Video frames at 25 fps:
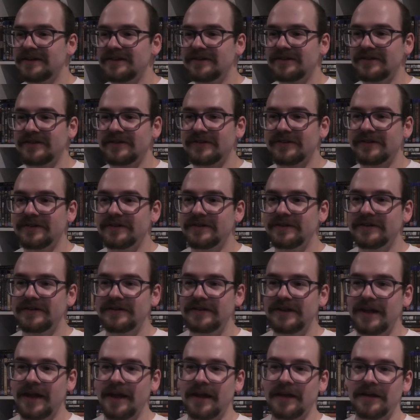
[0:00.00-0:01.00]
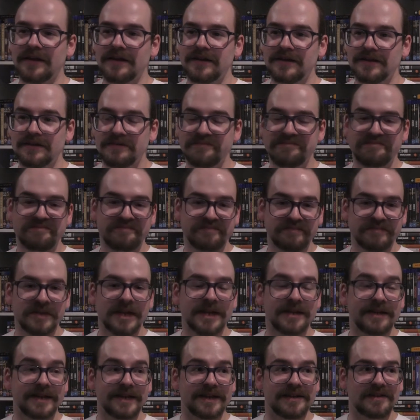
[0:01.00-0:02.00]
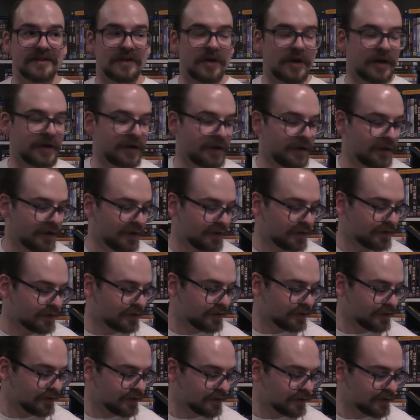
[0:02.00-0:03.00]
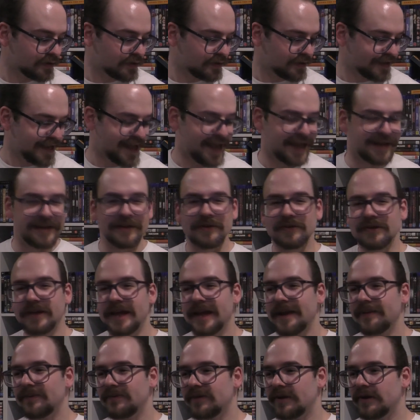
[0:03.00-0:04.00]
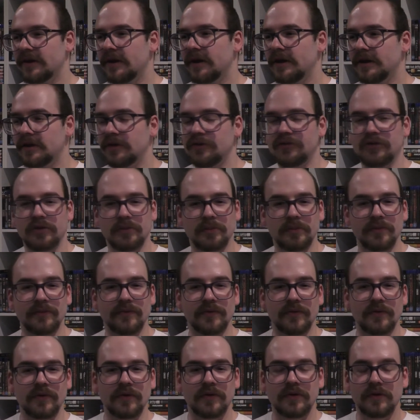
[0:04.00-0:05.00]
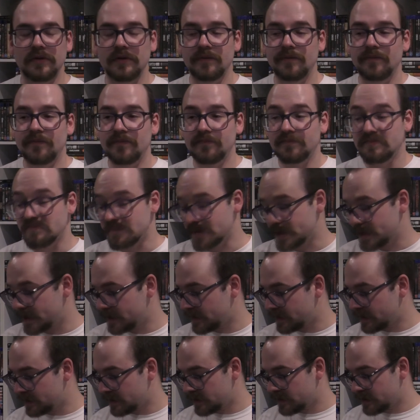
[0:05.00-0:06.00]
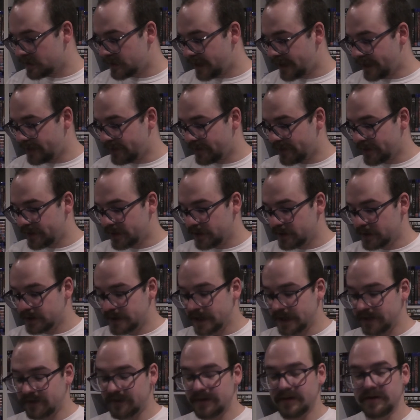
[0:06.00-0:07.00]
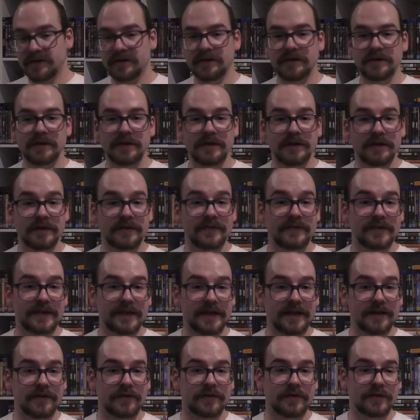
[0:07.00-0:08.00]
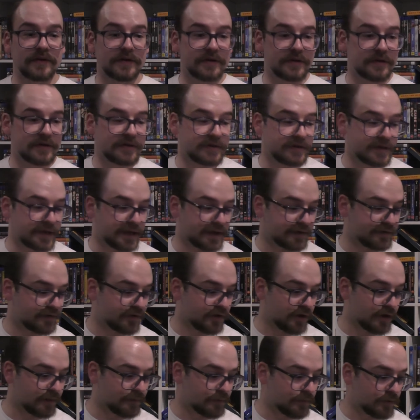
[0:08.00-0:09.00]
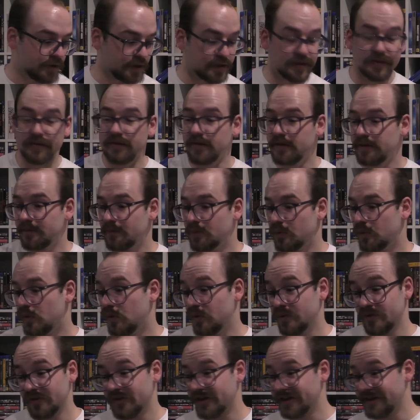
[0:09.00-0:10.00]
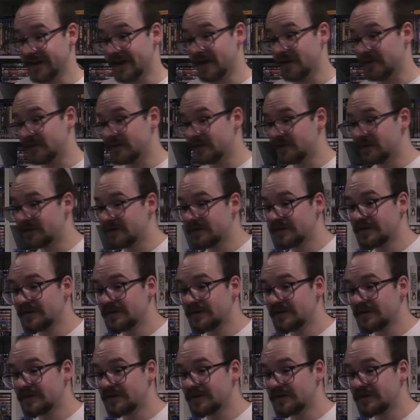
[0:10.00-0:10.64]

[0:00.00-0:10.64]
So yeah. And DSi. Handheld games I usually prefer. Anyway, that's it. See you next time, unless there's more, which I doubt.